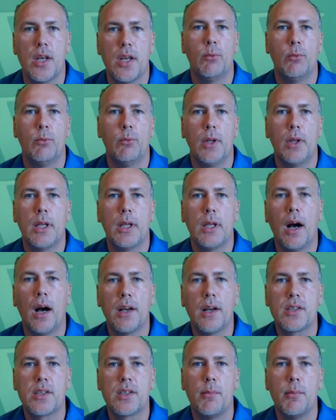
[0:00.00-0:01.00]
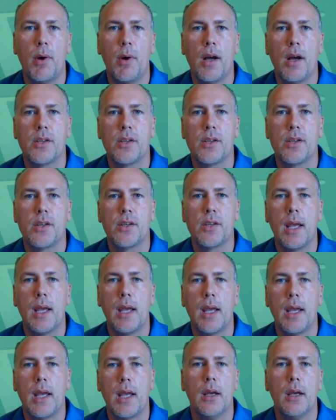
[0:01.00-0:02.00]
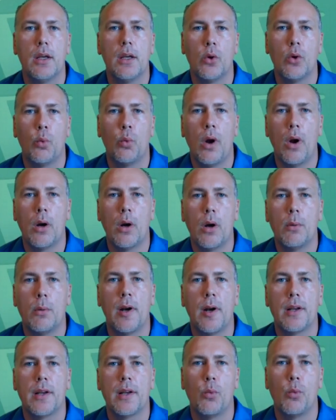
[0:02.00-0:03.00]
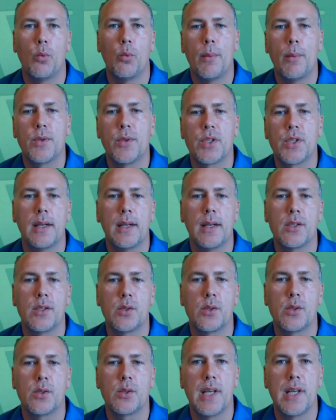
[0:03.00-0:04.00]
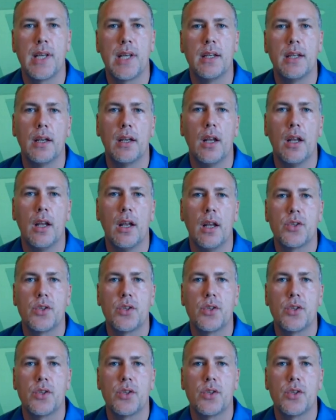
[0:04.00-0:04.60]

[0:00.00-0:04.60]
to really customize the way your WordPress website is presented.